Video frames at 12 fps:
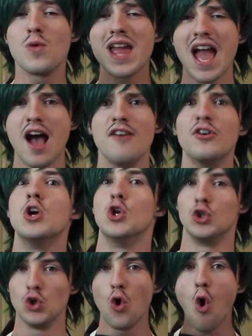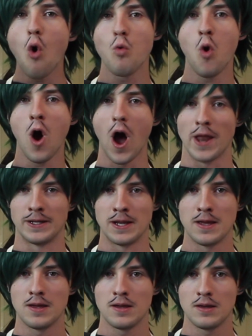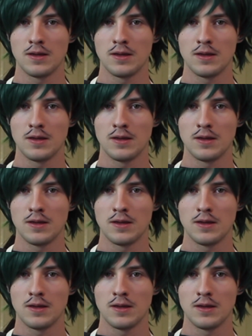We have not one,